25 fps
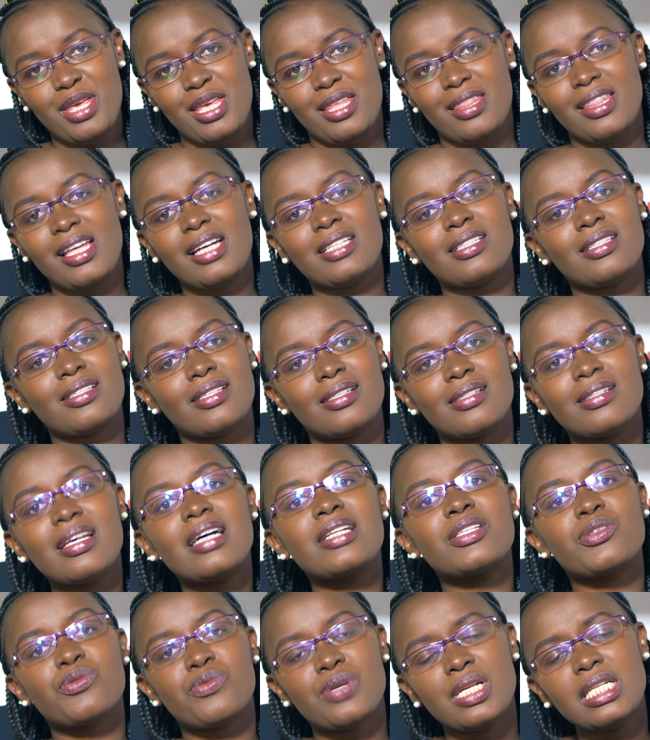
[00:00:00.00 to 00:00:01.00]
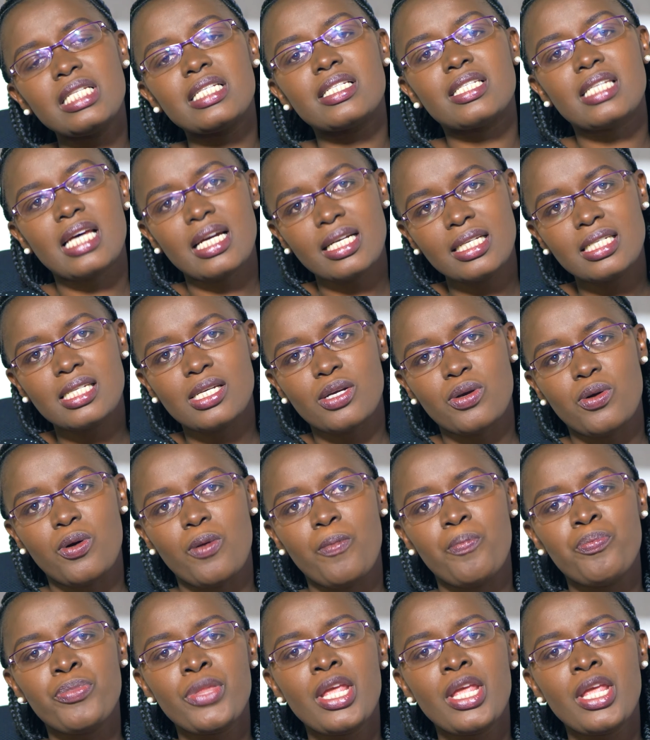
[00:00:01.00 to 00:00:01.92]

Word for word: That's really tactical.